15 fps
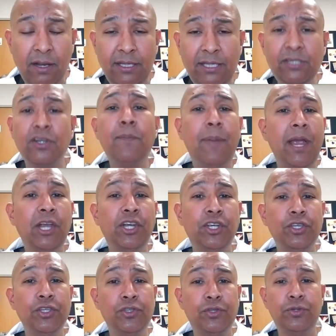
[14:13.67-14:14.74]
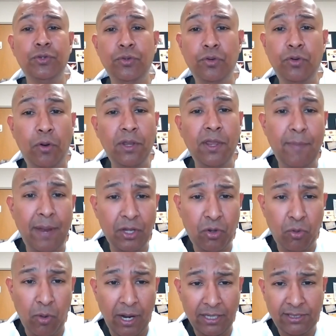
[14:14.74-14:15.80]
these are the patients who go to the
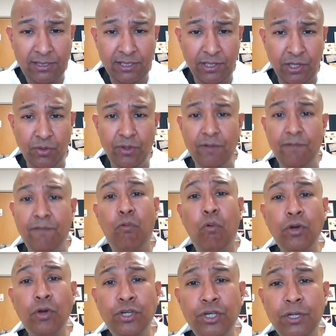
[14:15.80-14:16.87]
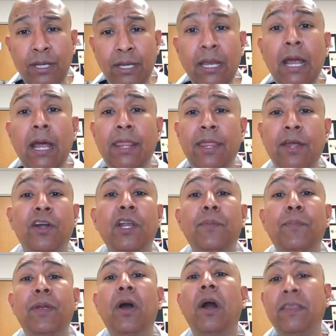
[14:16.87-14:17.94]
medical ICU, and unfortunately, they're going
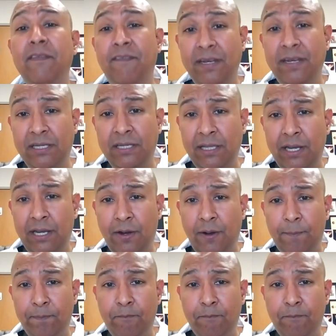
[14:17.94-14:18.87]
to be on the ventilator.